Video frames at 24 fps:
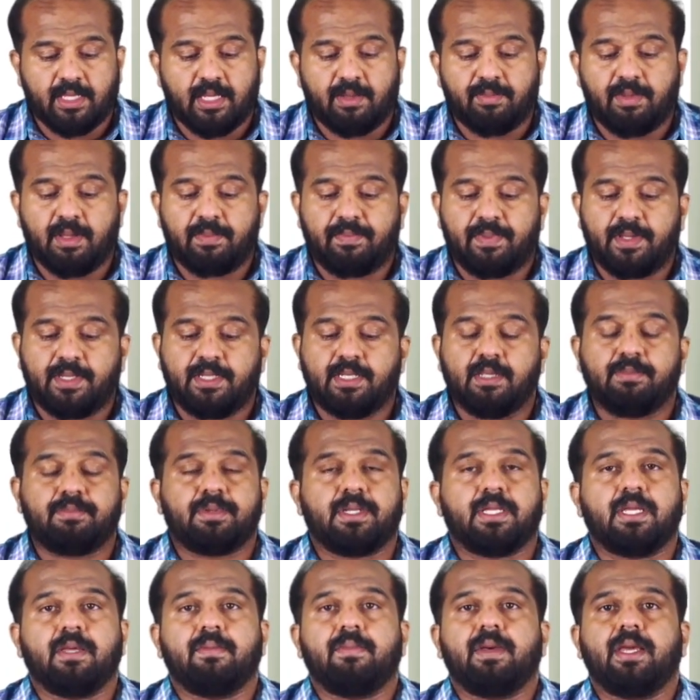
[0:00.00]
Gabapentin and
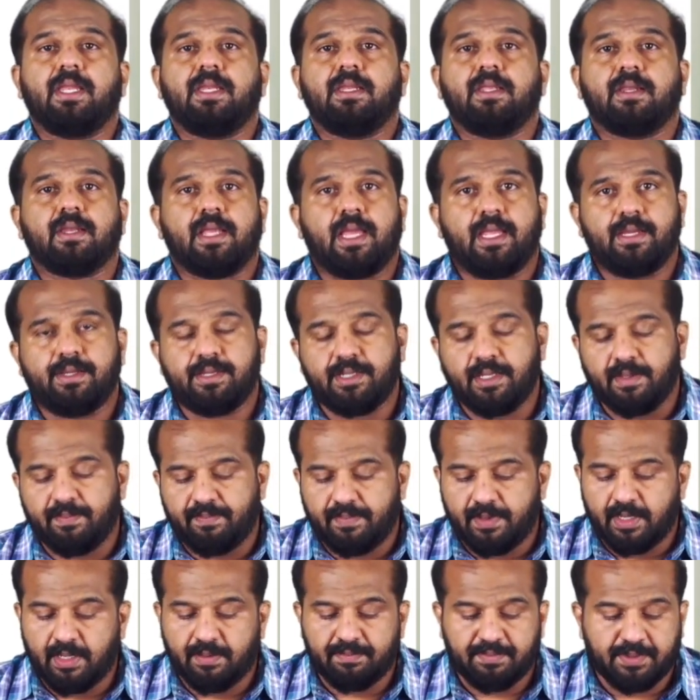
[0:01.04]
pregabalin are
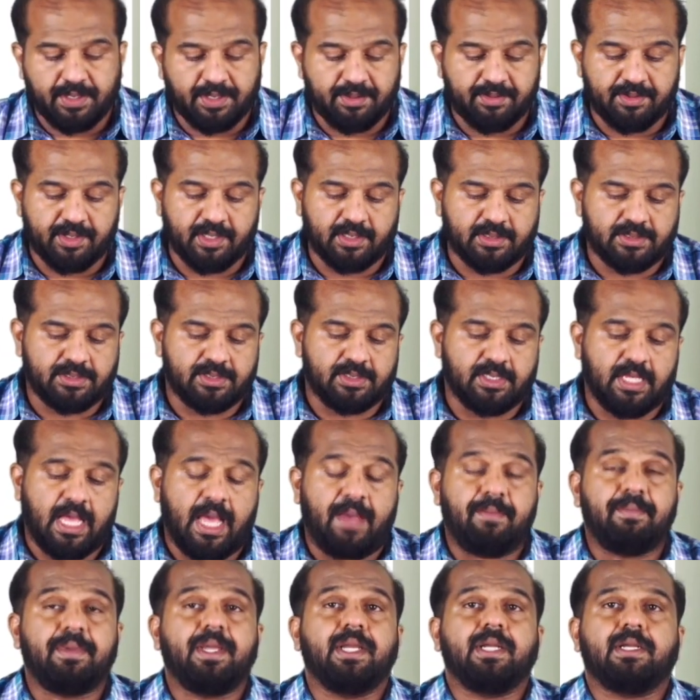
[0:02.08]
anti-epileptic drugs.
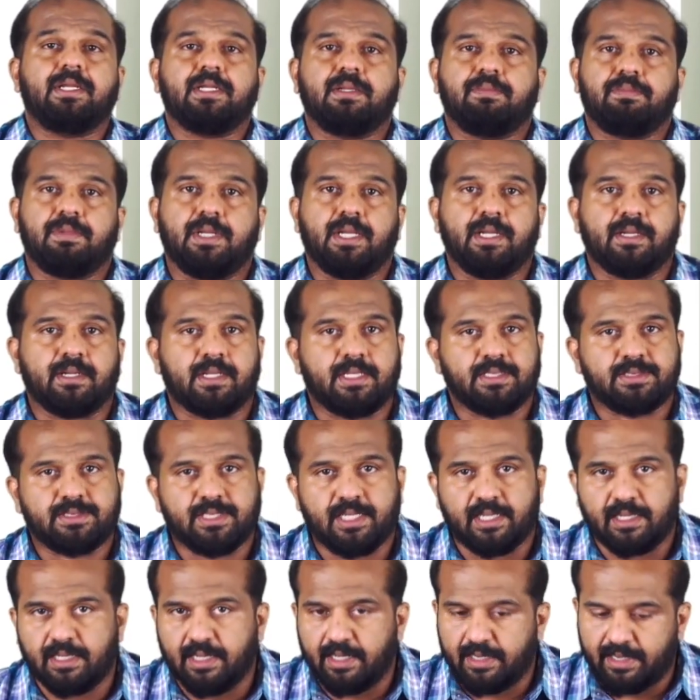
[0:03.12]
Amitriptyline,
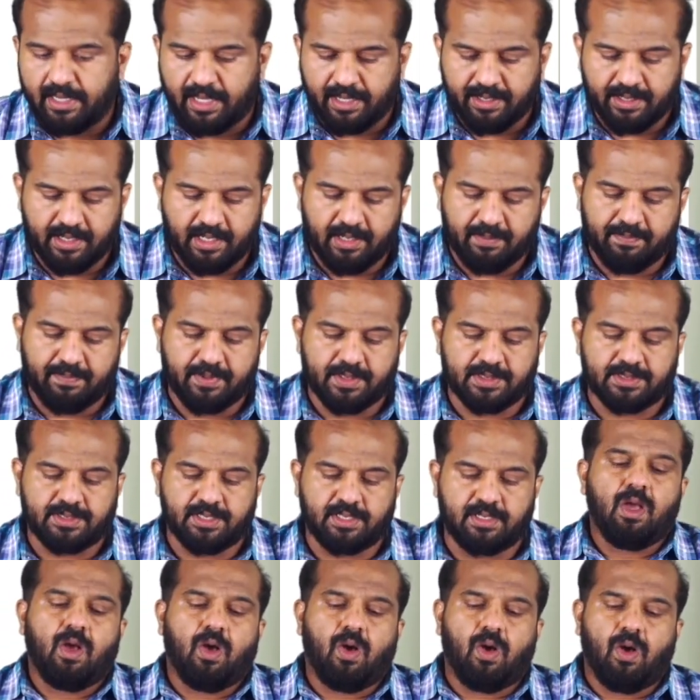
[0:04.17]
tricyclic
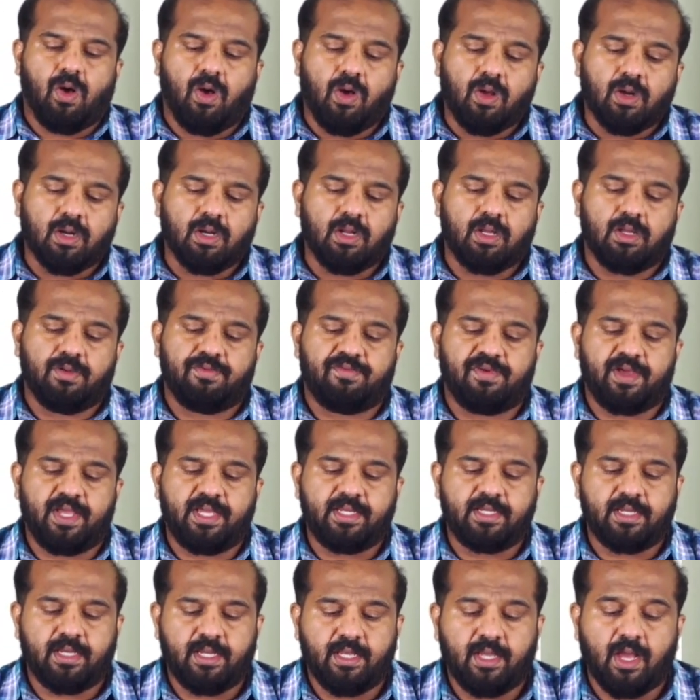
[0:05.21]
antidepressant. Or
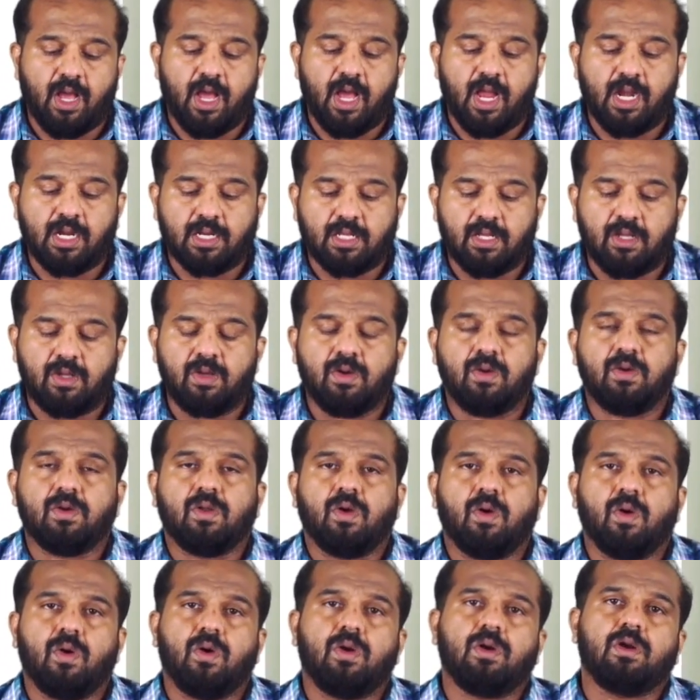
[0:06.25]
finally, alcohol
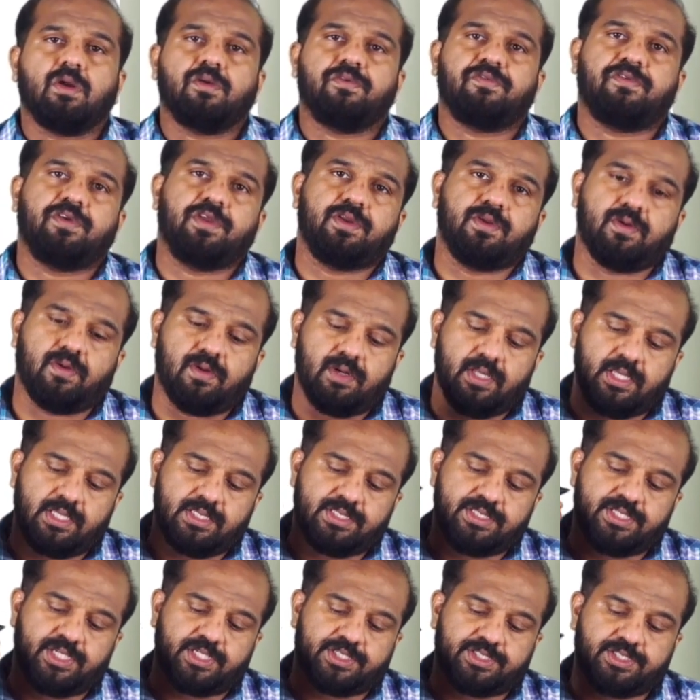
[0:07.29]
or phenol
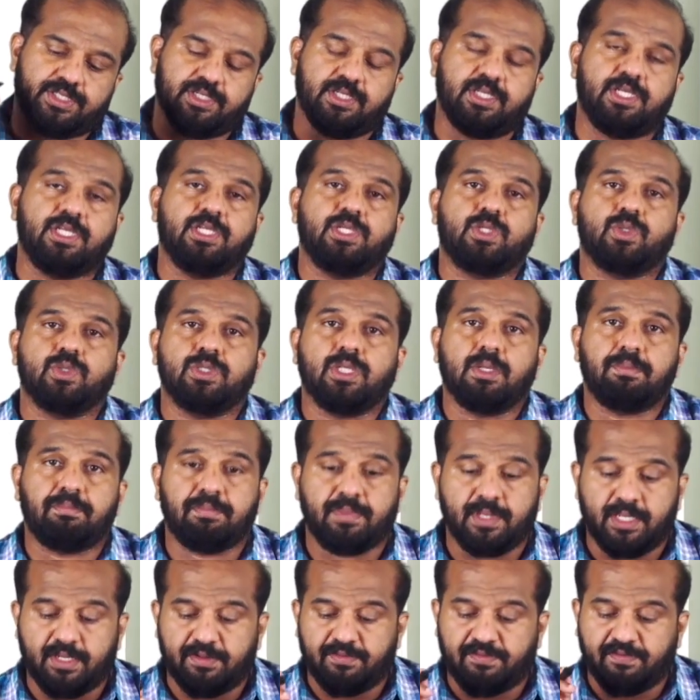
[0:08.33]
injection into the
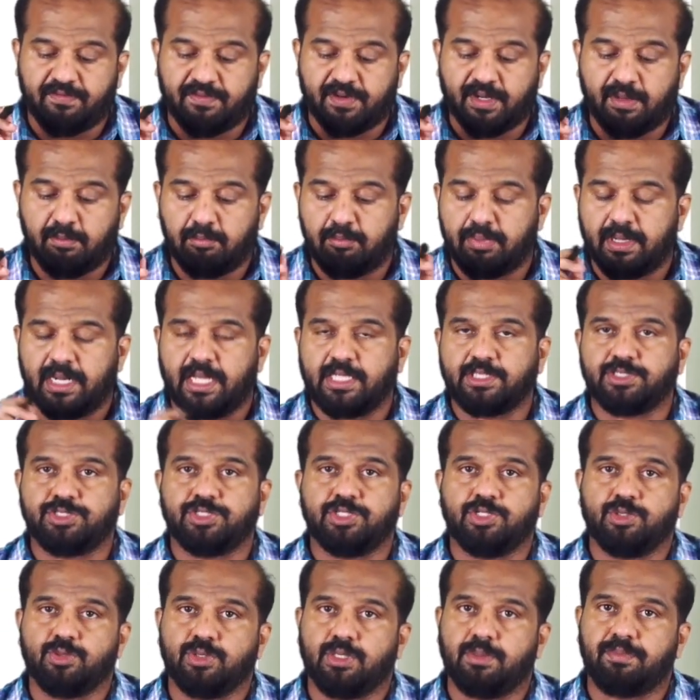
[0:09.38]
peripheral branch.
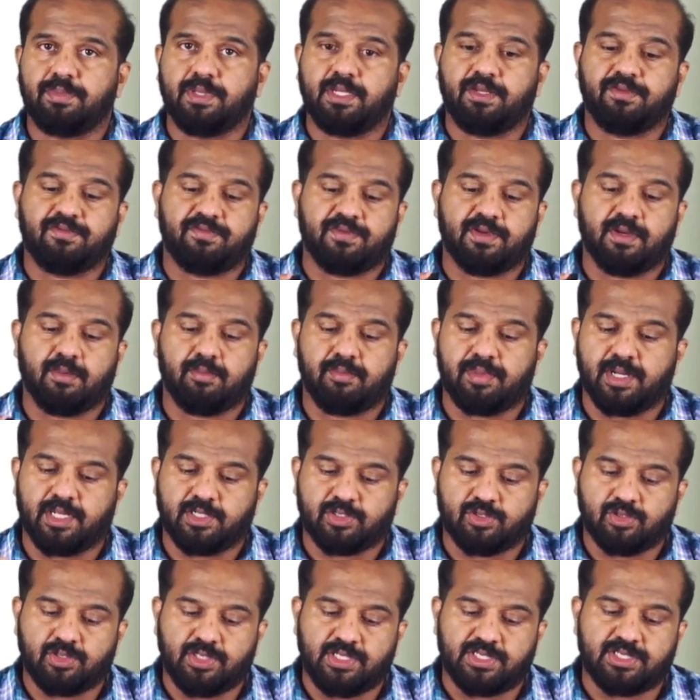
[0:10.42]

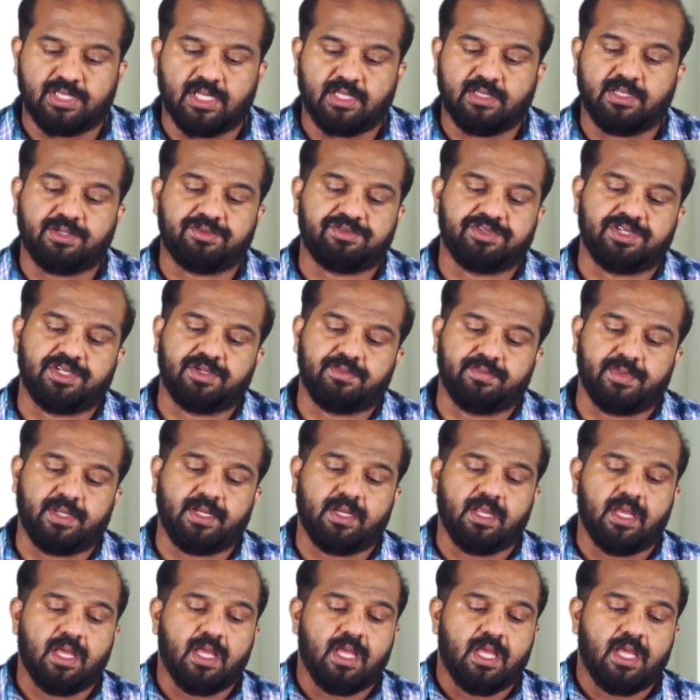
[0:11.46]
So these are the
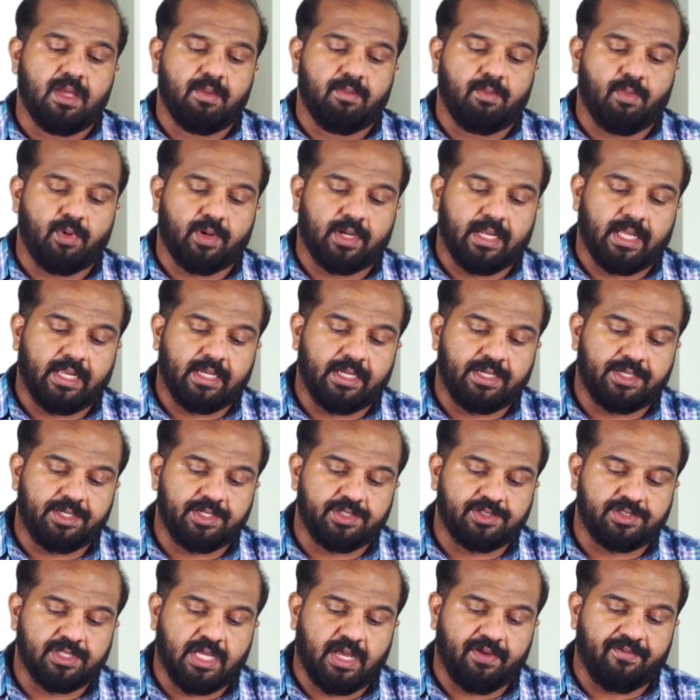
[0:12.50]
treatment
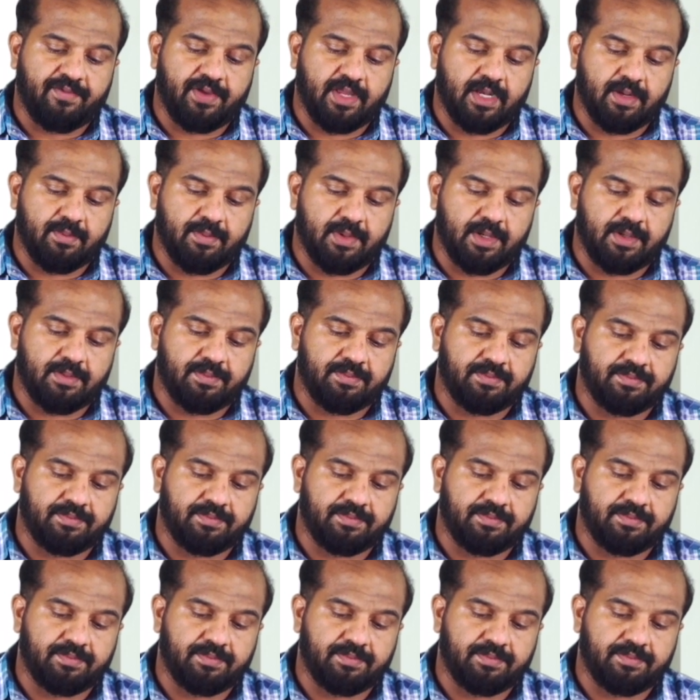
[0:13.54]
modalities available.